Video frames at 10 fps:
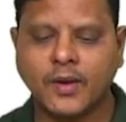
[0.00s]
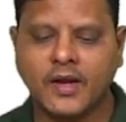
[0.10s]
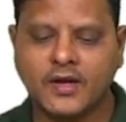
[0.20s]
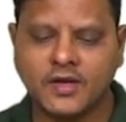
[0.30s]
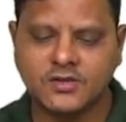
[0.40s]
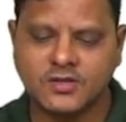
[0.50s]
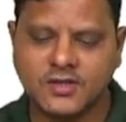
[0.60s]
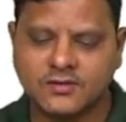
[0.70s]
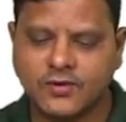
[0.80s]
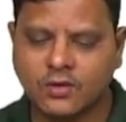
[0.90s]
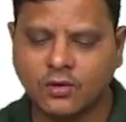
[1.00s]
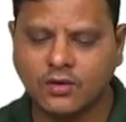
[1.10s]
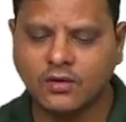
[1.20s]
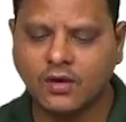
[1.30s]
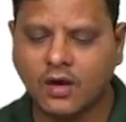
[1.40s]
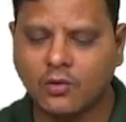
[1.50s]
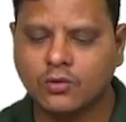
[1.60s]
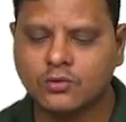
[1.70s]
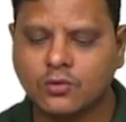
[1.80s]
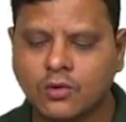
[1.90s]
intention is, we told, how to
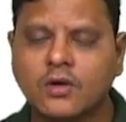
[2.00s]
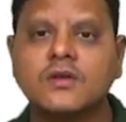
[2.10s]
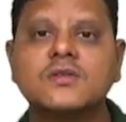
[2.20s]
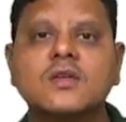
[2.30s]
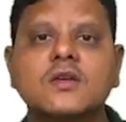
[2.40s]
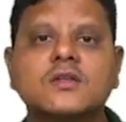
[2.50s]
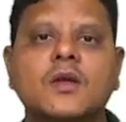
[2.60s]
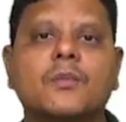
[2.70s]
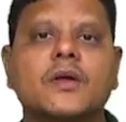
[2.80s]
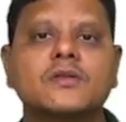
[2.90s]
score 60 plus